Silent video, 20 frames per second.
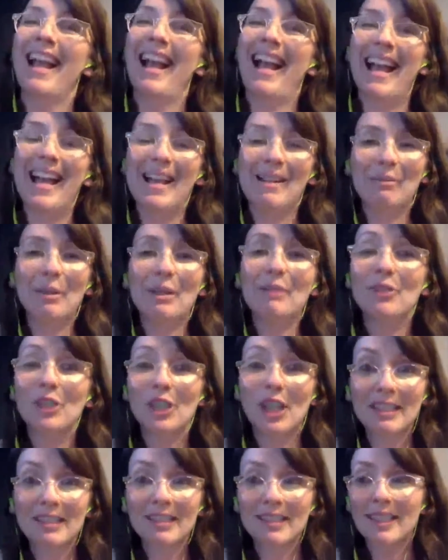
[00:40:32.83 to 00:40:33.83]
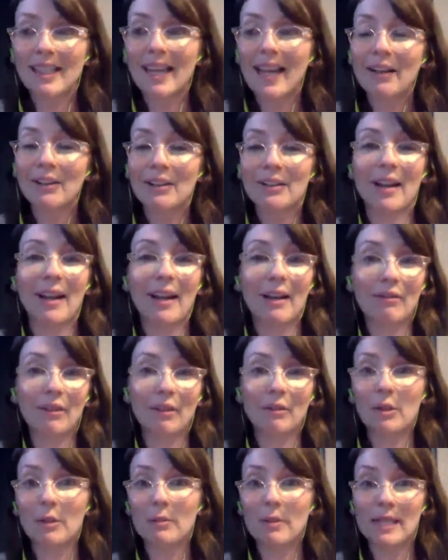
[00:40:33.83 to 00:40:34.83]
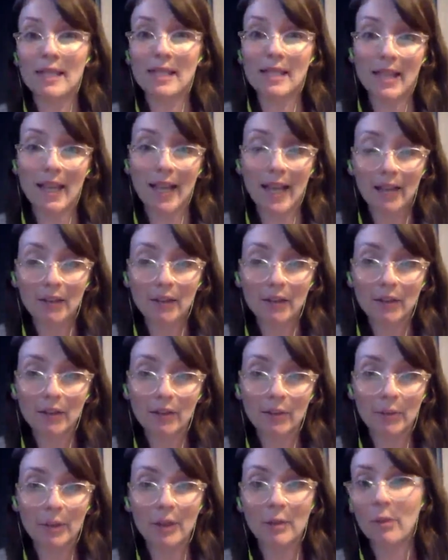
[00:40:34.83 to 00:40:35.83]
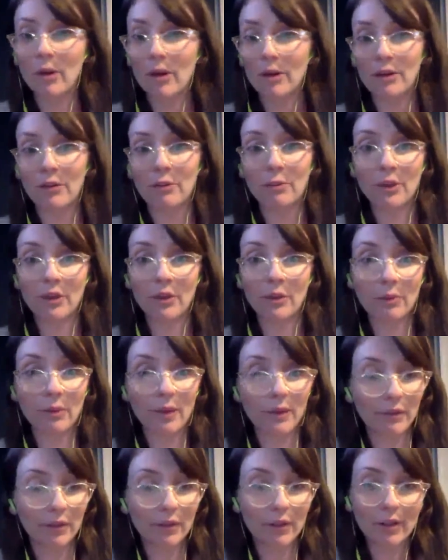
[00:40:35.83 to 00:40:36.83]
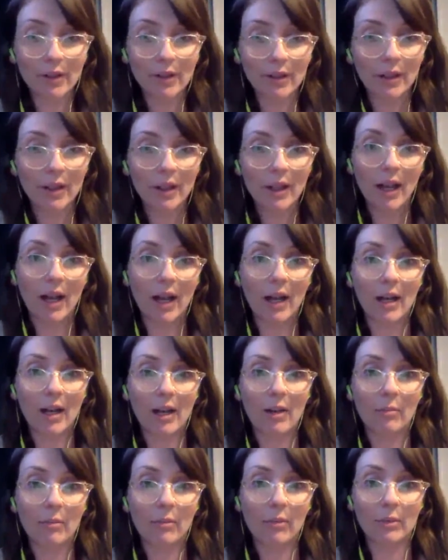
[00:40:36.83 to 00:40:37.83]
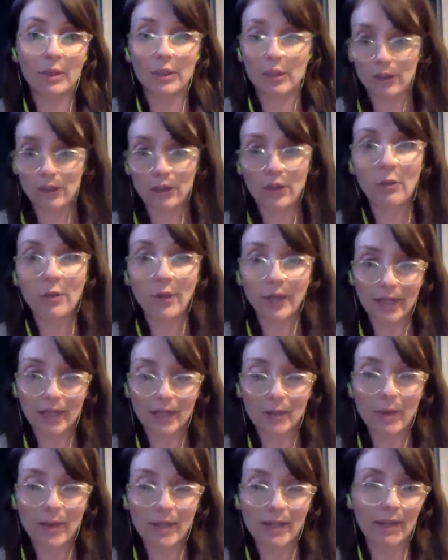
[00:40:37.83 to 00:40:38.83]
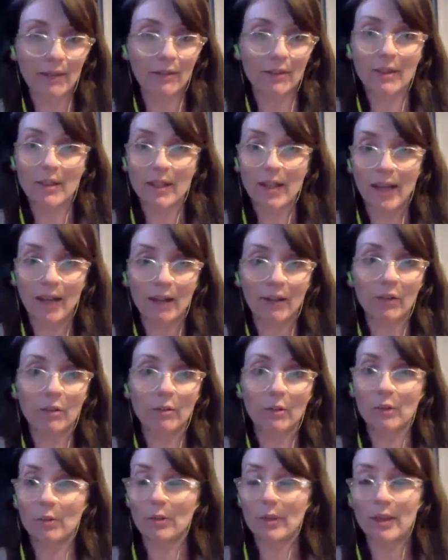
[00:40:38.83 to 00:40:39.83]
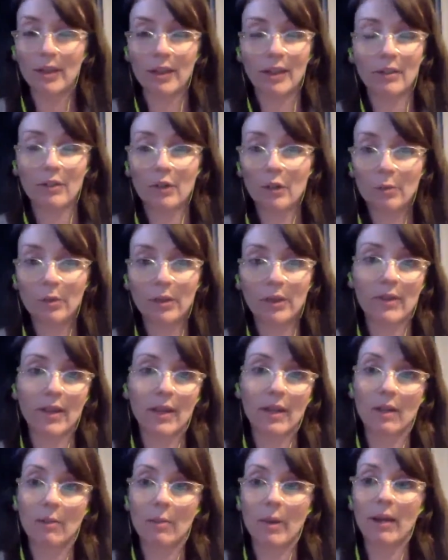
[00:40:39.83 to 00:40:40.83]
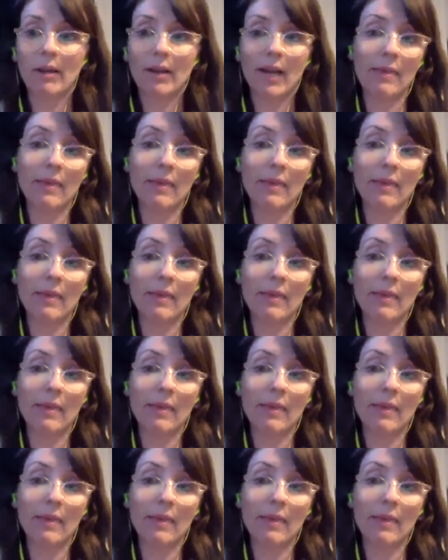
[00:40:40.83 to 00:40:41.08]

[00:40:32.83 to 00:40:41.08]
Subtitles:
And we just announced iFundWomen Seattle. We are partnered with The Riveter, which is a co-working space out in Seattle, which we're super excited about.